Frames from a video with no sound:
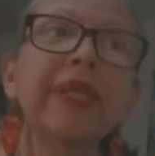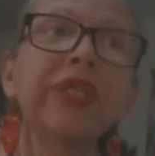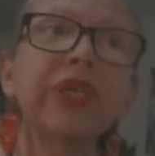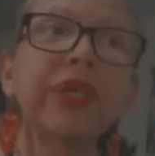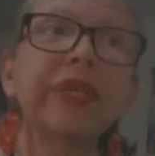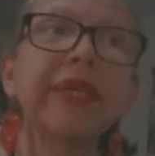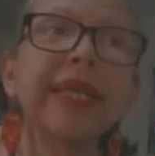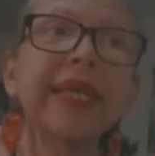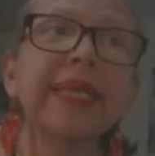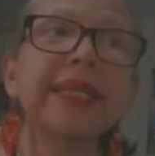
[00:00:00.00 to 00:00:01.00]
turned
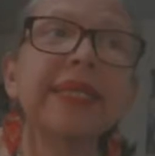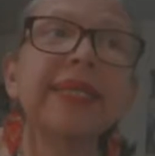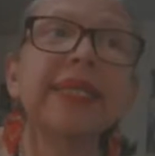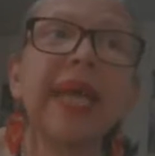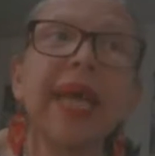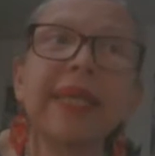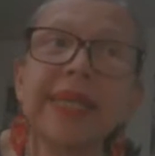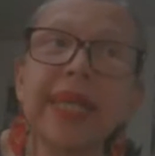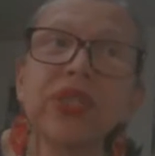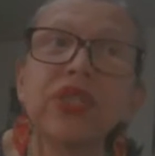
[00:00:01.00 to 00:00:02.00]
his
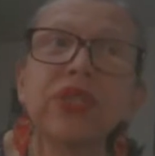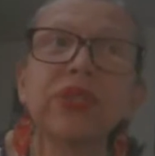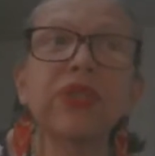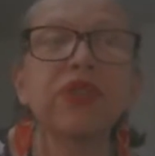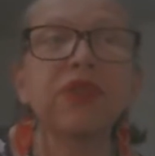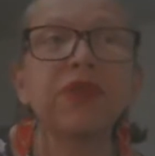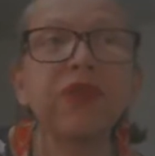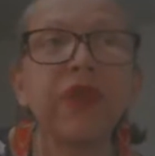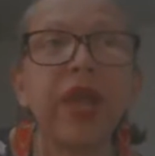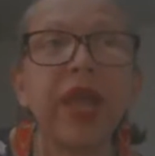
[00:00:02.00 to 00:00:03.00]
attention to,
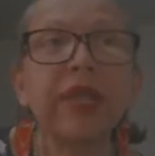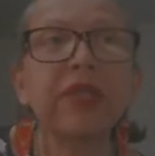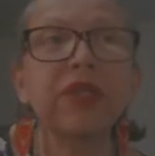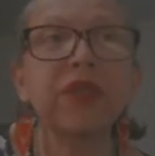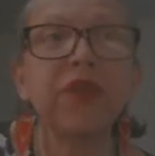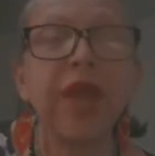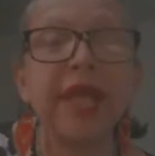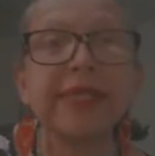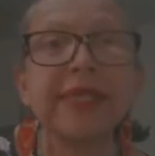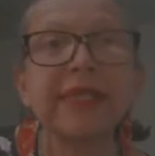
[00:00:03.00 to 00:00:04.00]
Fran- to
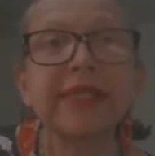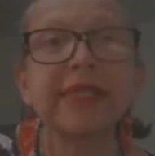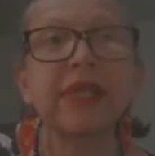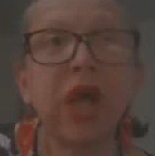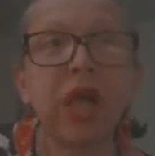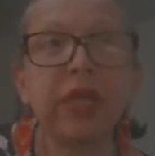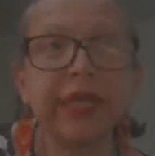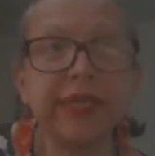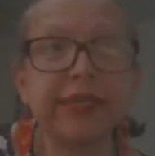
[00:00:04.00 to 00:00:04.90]
France's colonies.